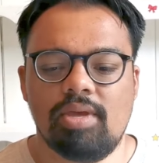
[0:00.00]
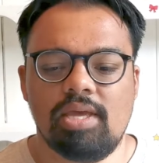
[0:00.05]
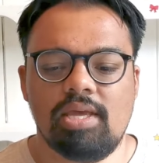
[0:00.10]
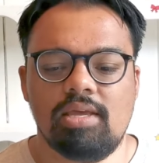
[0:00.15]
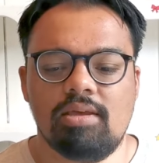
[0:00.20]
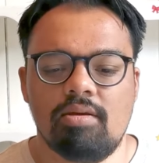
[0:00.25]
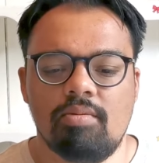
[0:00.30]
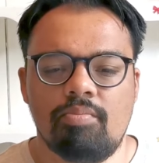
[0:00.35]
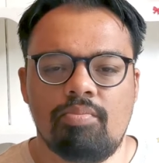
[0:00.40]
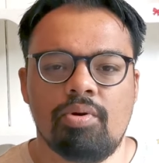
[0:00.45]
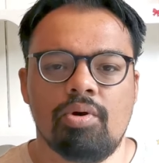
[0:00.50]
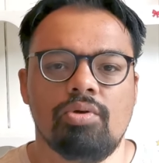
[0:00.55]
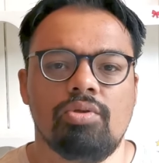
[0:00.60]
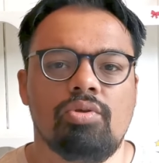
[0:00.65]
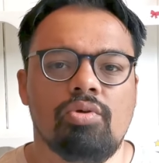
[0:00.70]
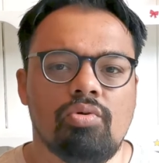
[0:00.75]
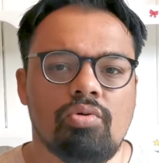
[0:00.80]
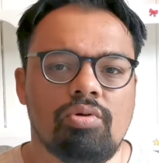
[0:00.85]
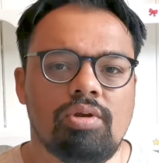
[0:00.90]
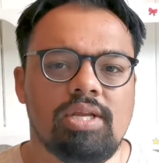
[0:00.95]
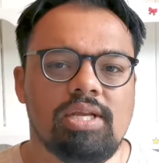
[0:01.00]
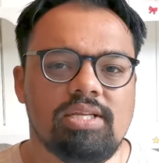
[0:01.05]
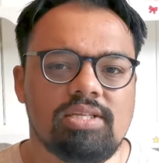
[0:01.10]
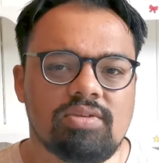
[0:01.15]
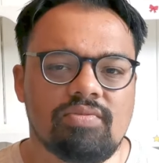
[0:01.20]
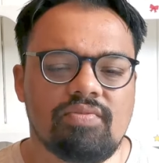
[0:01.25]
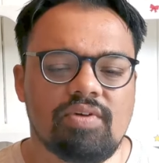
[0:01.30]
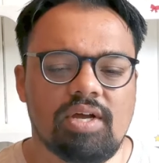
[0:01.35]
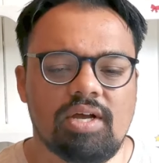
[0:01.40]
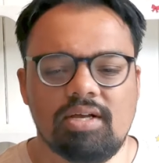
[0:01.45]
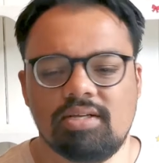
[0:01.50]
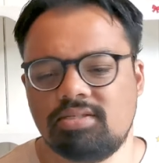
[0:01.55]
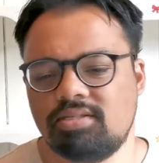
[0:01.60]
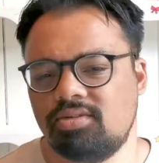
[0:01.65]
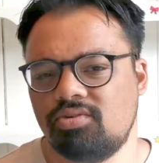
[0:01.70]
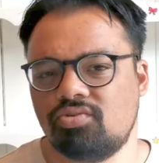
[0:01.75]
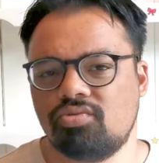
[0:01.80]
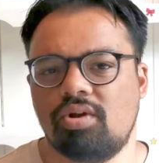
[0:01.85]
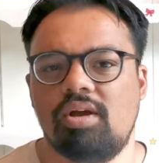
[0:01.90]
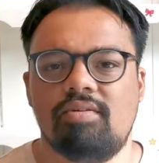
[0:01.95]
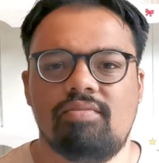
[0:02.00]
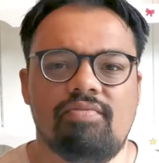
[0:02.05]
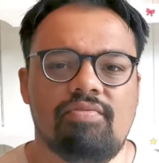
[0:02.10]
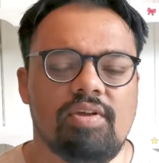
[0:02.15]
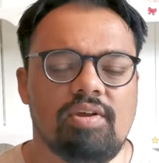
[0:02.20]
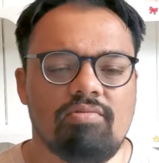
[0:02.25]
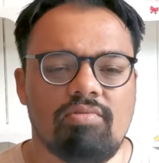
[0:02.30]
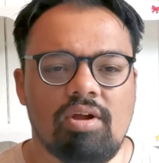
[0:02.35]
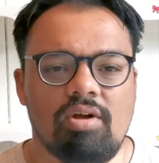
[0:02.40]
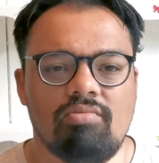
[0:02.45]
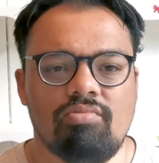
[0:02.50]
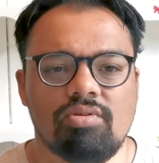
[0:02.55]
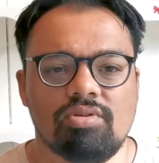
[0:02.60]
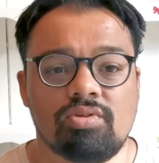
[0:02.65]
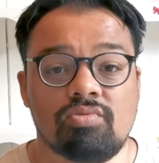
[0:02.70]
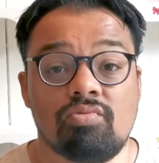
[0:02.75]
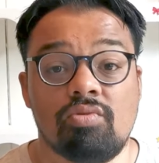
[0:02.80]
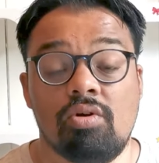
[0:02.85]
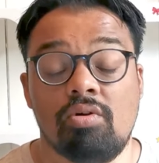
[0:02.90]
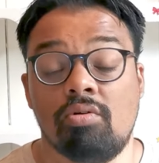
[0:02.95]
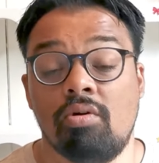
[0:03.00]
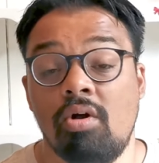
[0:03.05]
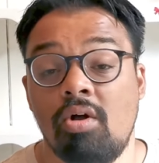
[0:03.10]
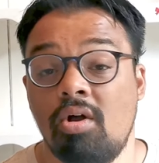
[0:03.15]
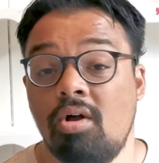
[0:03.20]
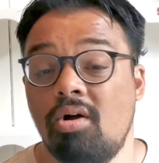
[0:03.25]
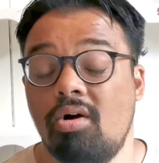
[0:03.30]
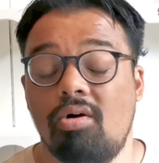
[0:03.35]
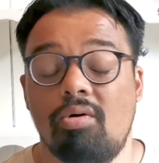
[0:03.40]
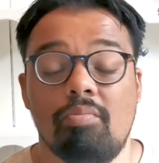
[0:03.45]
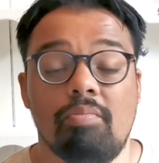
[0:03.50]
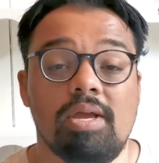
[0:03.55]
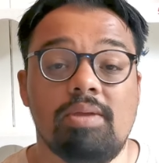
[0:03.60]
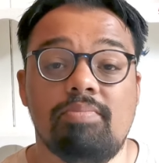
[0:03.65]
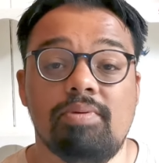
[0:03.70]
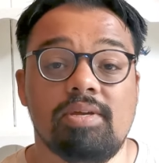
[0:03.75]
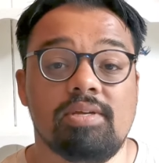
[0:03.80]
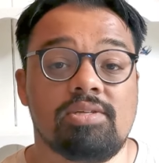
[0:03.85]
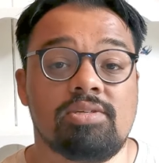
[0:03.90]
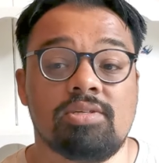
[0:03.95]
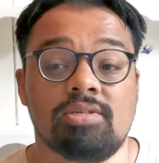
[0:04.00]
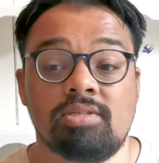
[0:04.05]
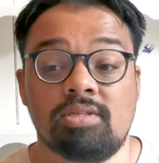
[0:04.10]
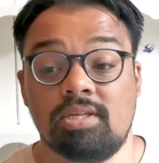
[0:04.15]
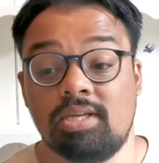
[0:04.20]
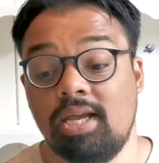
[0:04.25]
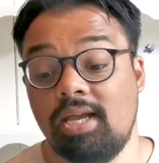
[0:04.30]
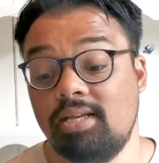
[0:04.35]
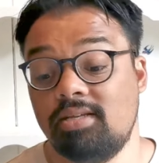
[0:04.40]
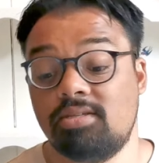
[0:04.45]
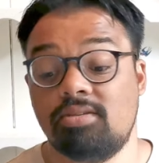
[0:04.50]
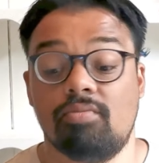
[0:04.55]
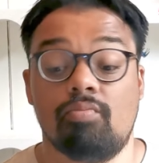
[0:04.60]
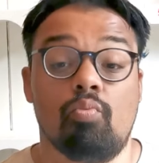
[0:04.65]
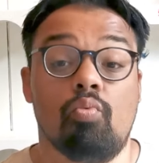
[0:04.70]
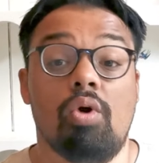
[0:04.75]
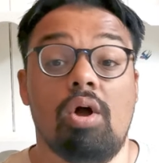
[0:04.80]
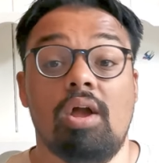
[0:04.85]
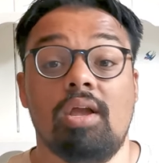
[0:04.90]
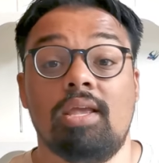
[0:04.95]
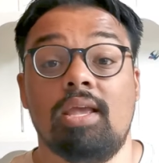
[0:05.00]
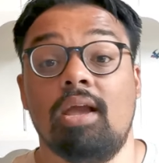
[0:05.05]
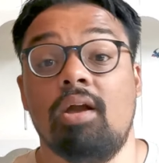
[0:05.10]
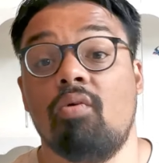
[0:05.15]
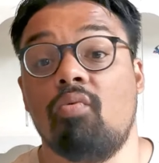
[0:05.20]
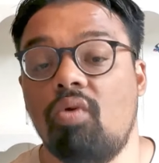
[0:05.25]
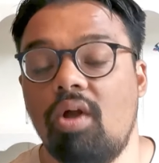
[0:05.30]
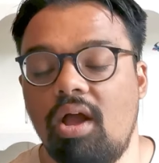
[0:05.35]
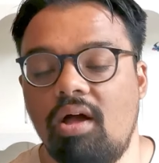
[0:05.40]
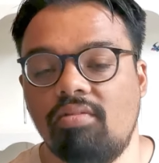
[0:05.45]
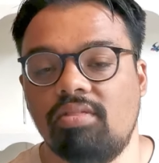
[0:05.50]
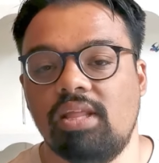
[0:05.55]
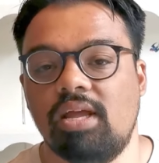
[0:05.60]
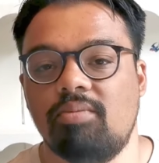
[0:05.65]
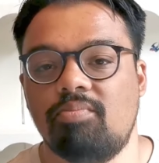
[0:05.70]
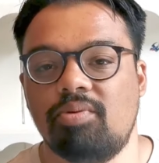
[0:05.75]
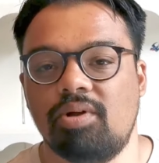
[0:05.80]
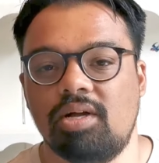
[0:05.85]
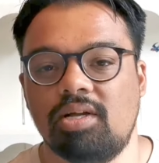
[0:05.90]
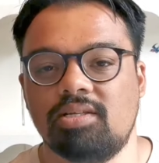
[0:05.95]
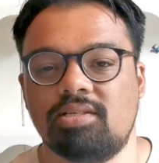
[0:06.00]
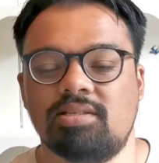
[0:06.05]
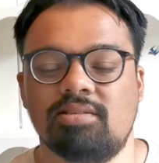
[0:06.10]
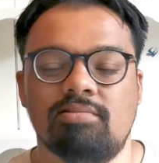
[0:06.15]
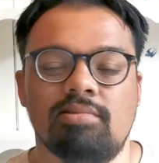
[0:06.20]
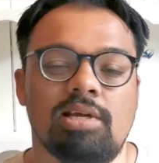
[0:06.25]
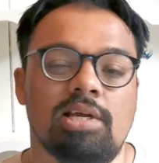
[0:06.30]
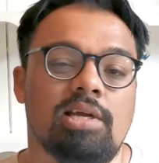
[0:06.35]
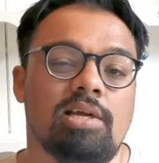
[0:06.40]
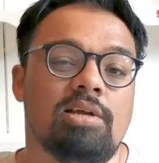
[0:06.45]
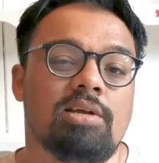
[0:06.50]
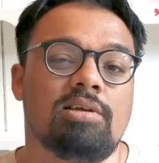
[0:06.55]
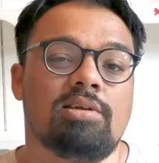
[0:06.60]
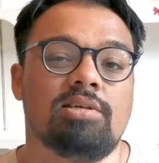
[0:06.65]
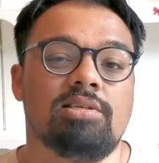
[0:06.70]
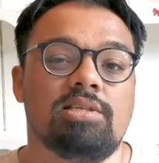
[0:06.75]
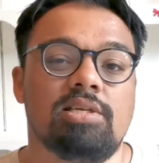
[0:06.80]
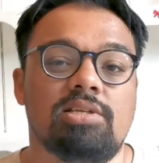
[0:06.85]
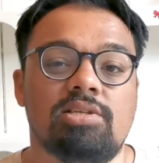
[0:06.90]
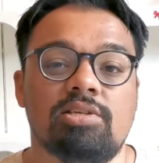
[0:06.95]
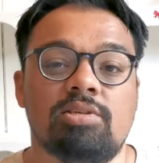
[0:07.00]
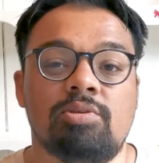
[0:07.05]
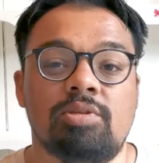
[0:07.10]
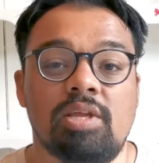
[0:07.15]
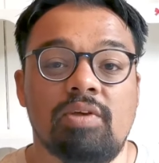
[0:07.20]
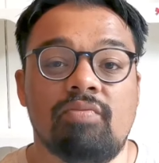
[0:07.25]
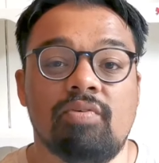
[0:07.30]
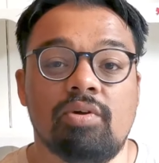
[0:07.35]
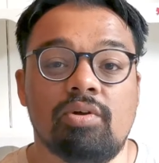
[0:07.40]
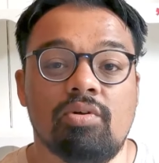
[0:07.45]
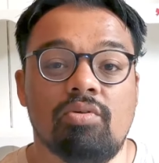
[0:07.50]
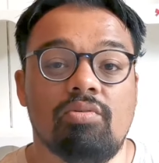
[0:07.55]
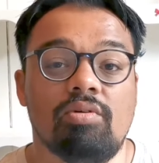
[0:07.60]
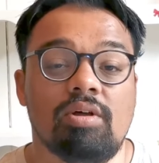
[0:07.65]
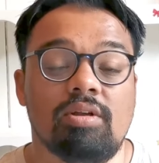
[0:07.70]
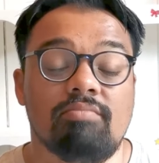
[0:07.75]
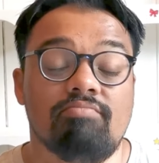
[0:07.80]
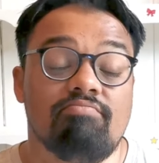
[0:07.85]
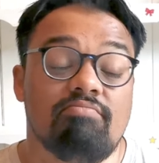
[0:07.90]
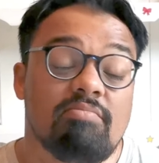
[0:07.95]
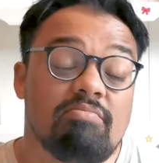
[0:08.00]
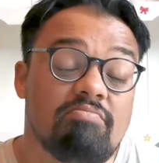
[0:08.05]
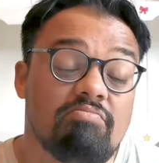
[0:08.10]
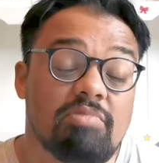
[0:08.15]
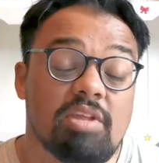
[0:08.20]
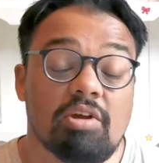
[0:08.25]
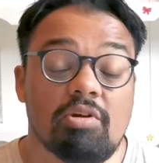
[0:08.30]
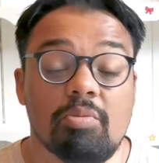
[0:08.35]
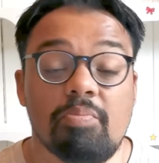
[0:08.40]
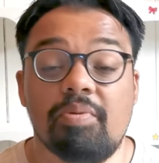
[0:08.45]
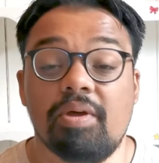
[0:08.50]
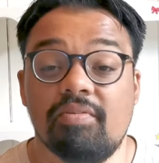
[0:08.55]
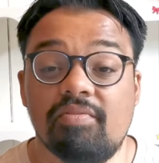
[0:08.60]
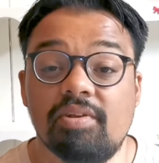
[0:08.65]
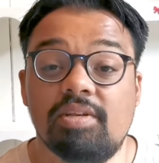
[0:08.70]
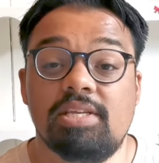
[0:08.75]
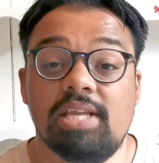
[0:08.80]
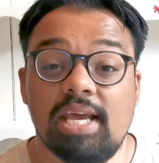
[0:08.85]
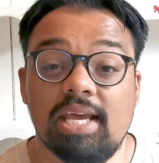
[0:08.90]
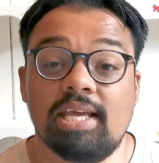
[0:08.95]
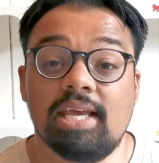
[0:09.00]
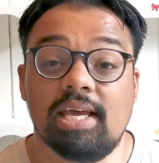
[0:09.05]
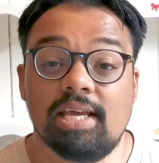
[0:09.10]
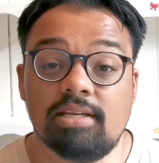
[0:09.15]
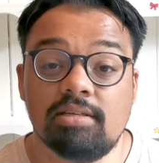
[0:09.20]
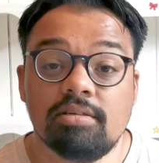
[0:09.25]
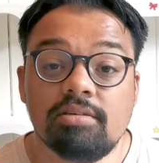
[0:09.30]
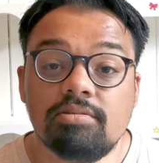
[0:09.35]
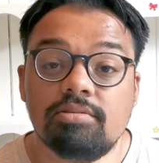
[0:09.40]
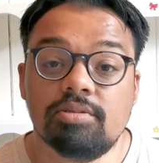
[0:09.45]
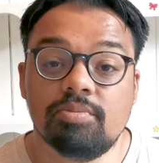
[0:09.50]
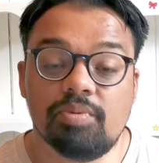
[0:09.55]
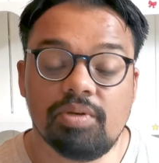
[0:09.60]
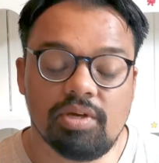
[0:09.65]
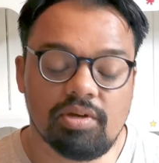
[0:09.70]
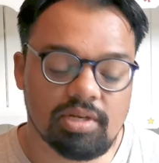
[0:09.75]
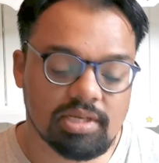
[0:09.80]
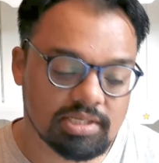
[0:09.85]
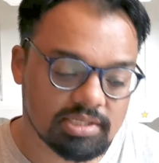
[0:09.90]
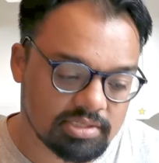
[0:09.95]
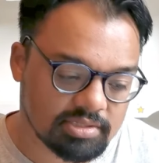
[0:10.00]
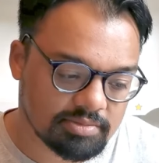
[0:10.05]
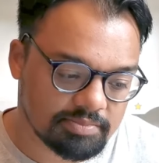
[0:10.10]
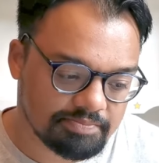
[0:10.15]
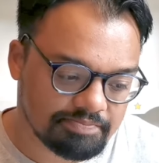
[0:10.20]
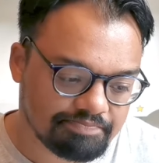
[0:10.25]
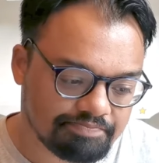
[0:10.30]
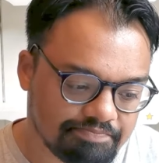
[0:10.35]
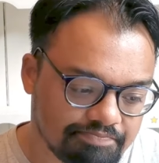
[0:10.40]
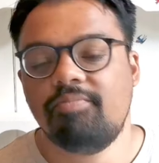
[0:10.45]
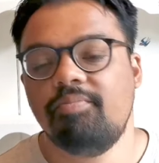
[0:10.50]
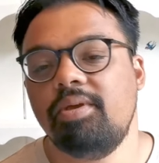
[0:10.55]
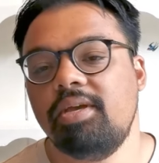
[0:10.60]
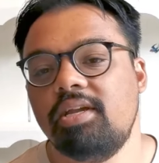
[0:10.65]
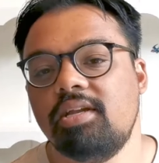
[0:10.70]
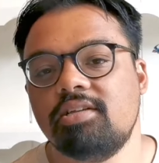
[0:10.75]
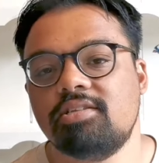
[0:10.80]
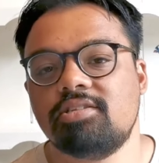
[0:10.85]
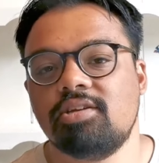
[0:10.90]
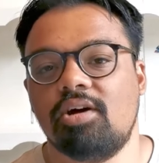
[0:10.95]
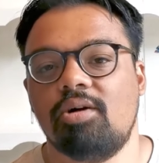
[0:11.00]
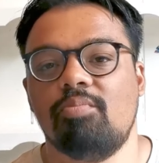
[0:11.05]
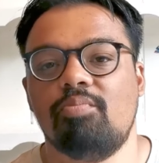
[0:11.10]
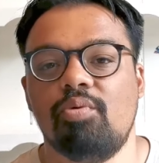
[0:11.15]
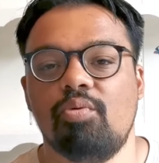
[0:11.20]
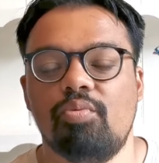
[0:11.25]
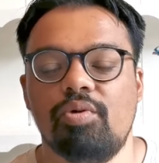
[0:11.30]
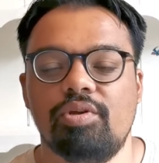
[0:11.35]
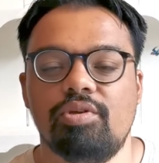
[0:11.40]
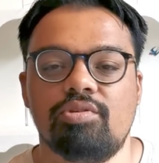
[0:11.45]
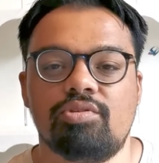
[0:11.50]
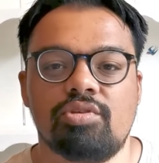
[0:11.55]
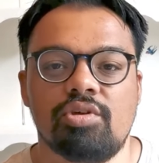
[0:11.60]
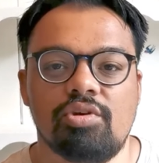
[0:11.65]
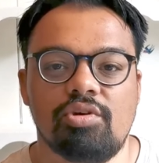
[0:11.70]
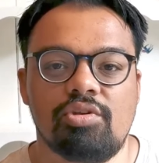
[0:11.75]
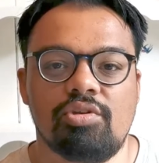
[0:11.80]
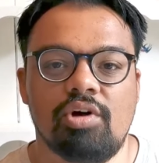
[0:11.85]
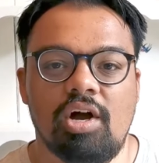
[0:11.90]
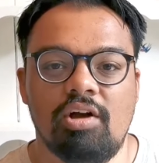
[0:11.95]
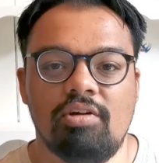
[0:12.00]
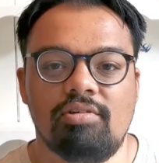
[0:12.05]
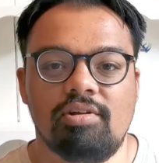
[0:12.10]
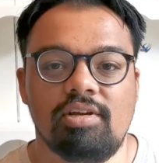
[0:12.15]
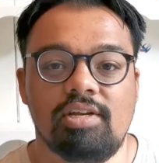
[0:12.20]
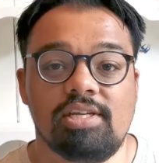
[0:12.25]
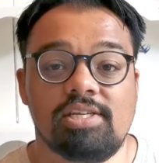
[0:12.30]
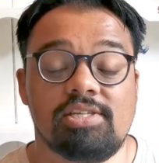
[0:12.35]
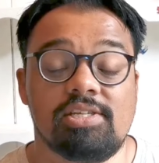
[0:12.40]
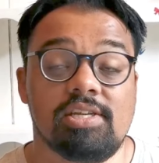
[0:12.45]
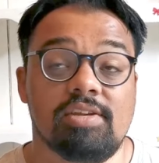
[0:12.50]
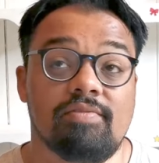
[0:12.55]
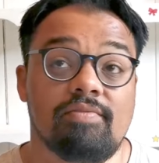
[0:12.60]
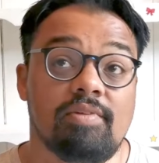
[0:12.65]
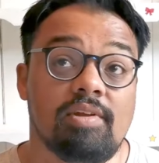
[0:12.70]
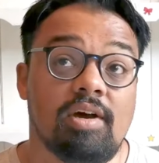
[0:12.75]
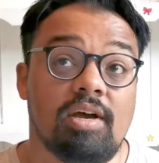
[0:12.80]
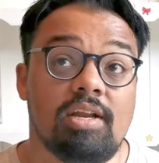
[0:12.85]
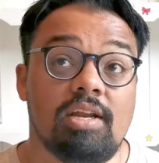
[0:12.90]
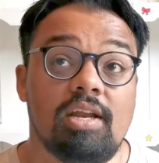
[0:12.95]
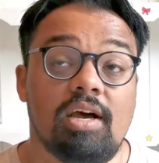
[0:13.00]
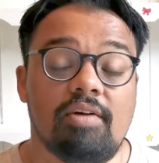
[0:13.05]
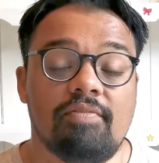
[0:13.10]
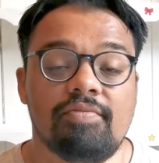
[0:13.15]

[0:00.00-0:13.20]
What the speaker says: Let me put your needs first and try and figure out what's wrong. Or maybe it's just a case of working around that person because they're just difficult and they're a bit of a dickhead, to be honest. Give me an example where you took your own initiative.